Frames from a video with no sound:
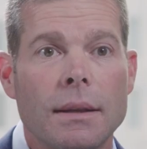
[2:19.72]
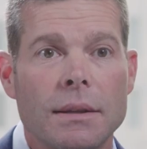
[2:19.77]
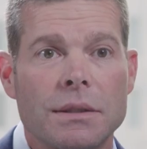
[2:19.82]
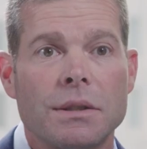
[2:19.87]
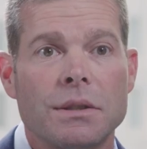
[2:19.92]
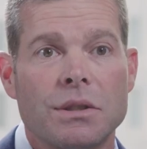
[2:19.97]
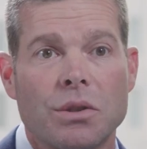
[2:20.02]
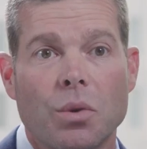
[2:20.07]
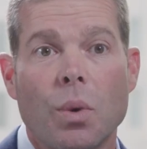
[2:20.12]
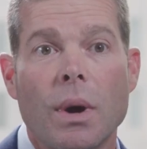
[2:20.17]

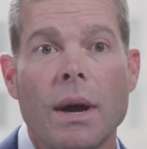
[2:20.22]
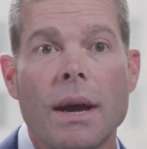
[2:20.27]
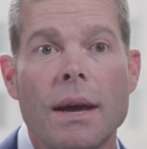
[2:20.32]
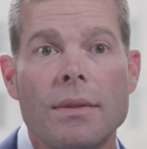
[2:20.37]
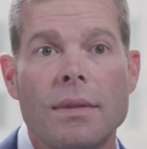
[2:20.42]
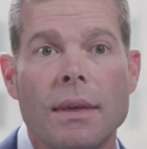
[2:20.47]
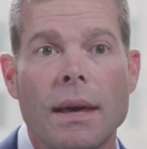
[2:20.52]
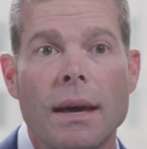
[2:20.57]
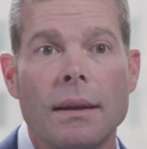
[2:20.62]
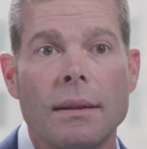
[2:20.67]
this is a
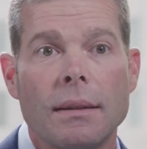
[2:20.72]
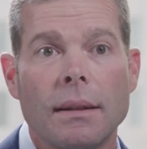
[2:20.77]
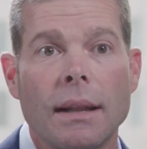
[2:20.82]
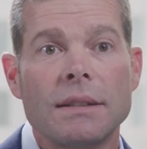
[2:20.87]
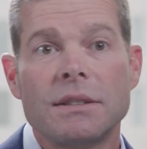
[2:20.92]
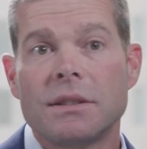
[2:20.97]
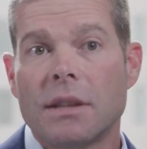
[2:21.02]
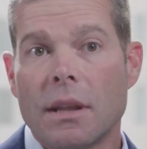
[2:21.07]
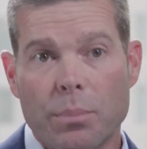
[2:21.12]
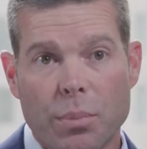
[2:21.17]
way that
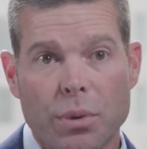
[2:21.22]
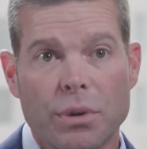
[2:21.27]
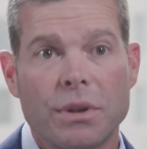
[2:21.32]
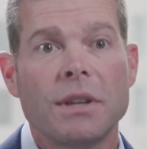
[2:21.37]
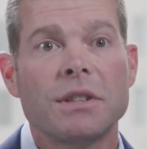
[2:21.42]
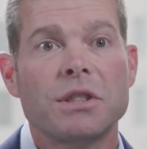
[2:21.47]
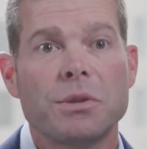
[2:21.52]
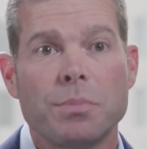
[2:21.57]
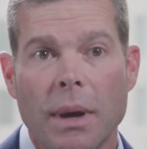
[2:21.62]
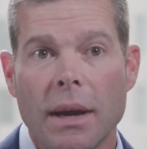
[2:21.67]
lets them
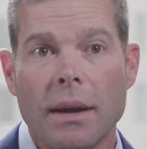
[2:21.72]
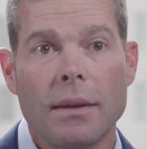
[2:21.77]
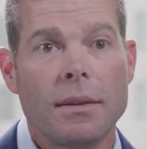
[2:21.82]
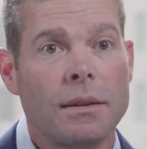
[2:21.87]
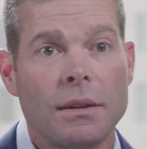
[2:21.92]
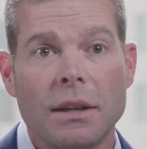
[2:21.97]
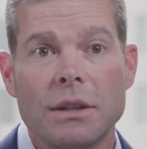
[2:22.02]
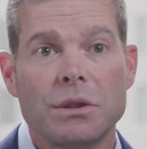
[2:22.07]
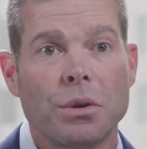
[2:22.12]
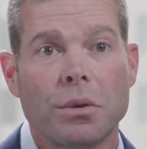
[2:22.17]
participate in
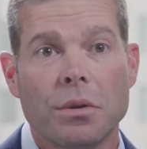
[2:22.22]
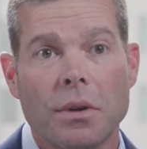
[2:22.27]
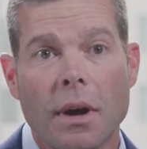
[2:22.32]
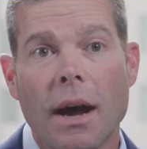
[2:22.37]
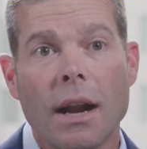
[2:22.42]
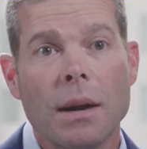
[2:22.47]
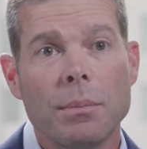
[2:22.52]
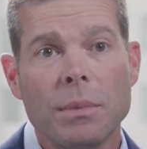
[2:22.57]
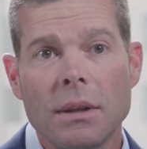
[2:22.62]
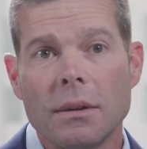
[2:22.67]
the digital
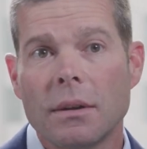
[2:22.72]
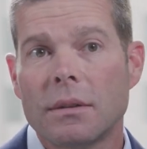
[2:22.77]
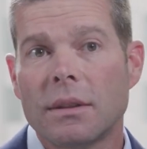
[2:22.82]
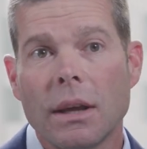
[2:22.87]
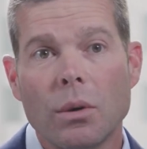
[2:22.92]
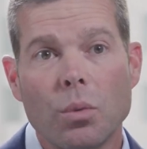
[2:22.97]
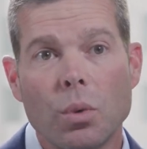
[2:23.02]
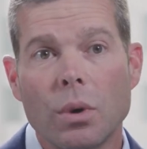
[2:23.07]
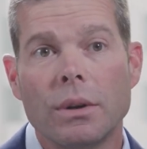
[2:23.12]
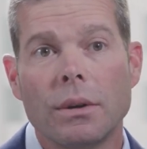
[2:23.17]
economy that
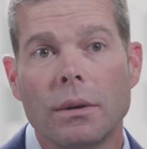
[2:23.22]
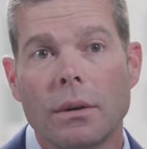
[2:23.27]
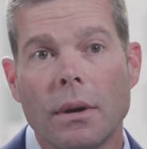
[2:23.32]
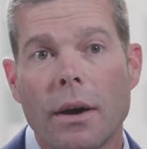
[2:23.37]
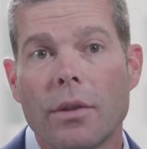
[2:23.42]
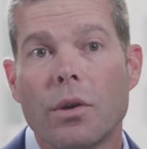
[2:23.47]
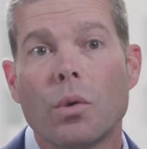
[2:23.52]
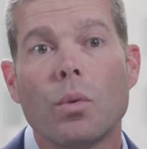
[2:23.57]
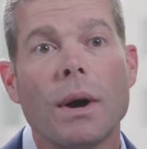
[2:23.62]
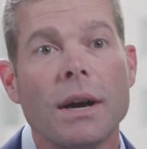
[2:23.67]
they wouldn't
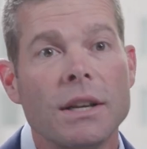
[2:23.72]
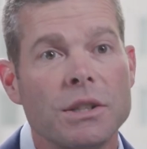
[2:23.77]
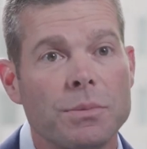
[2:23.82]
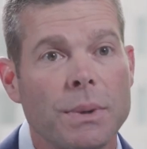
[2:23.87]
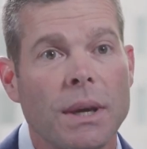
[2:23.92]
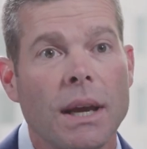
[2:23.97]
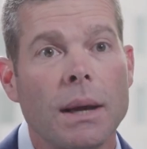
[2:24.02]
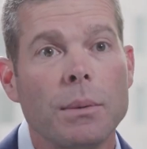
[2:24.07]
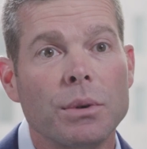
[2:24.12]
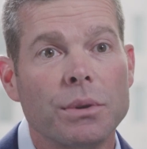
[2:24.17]
otherwise
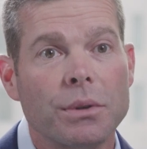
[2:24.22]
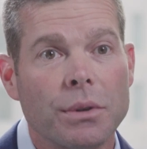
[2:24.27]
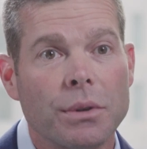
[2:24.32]
be able